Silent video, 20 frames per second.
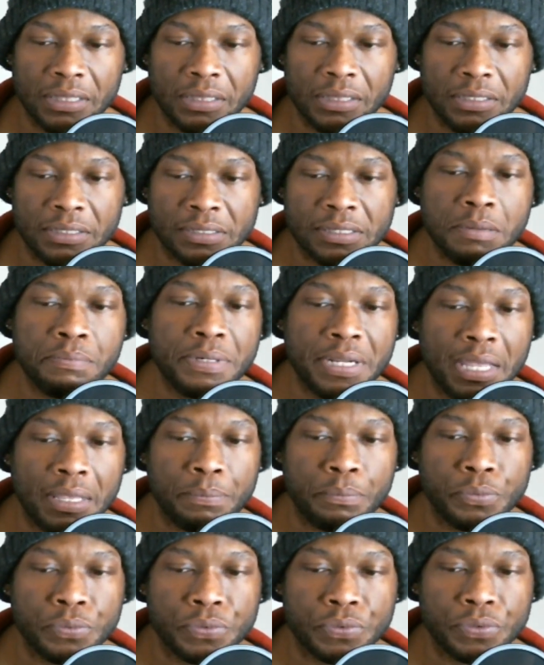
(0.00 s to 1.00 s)

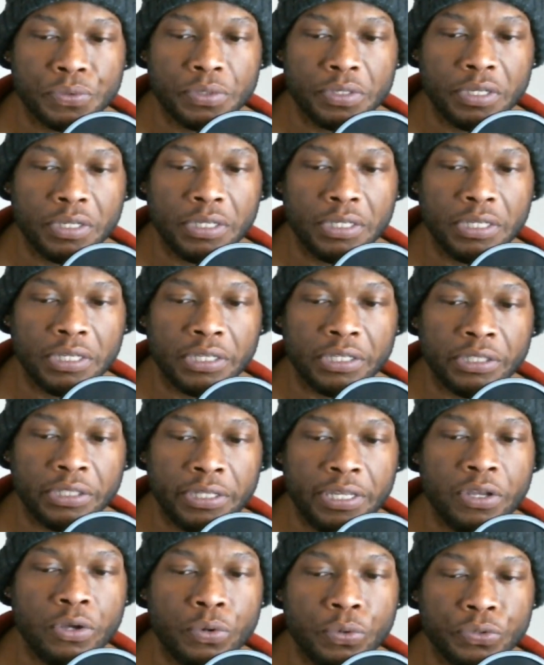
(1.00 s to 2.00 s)
Sometimes
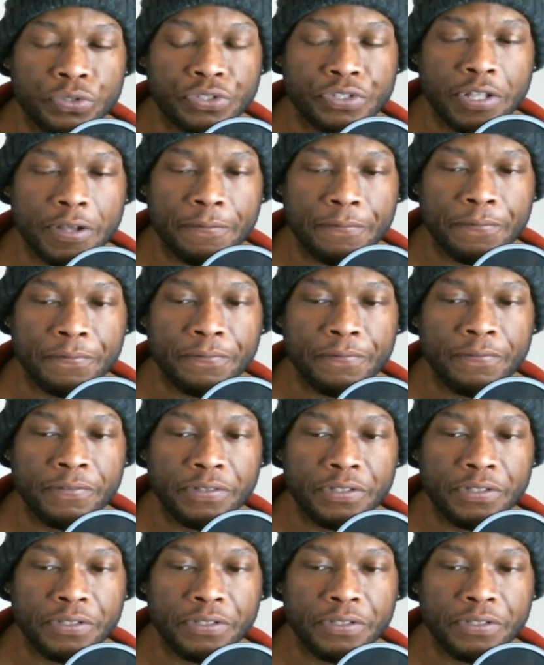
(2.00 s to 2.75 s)
legal stuff